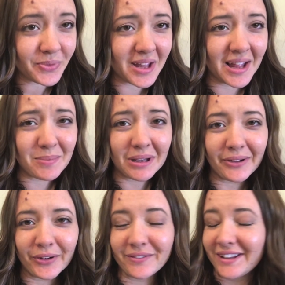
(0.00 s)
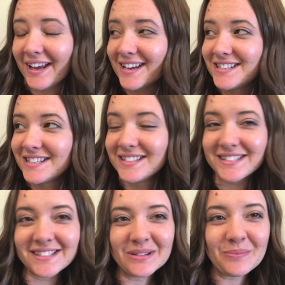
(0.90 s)
like peered over the edge, and there's
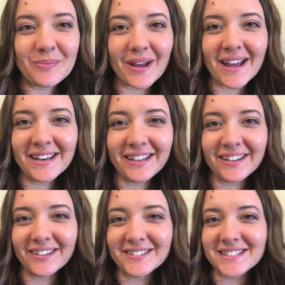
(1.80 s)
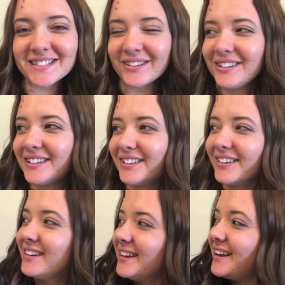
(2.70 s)
this little bandicoot. It's so
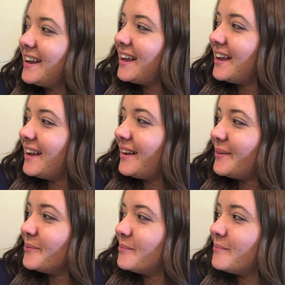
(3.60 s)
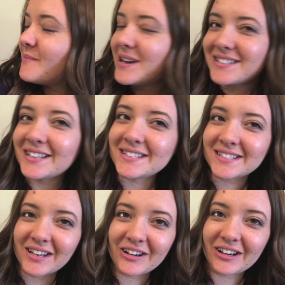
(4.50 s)
cute. Much less
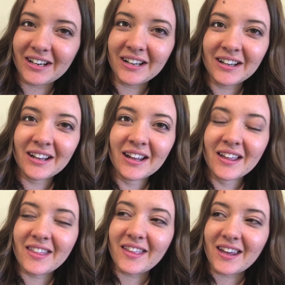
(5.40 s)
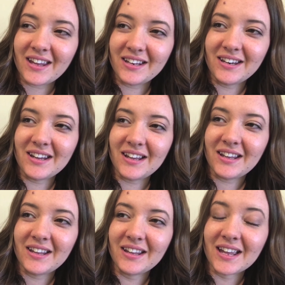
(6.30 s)
scary than
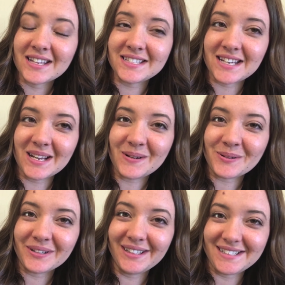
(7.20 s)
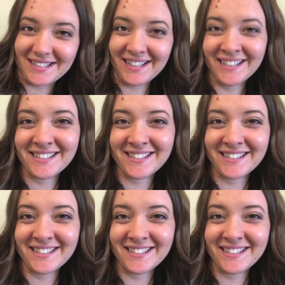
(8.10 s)
a snake or a lizard.